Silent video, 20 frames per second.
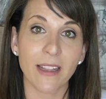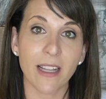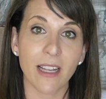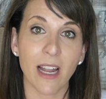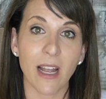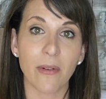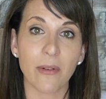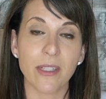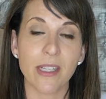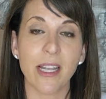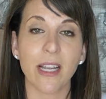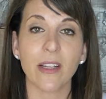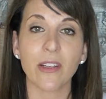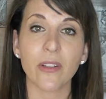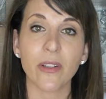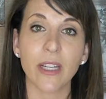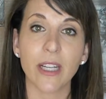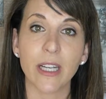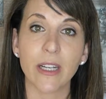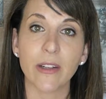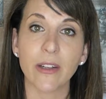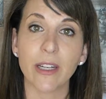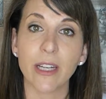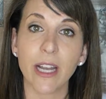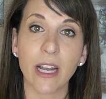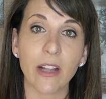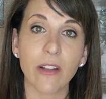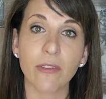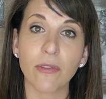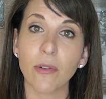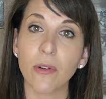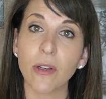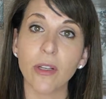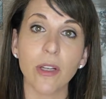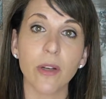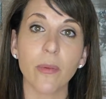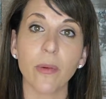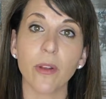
that I was handling here in California,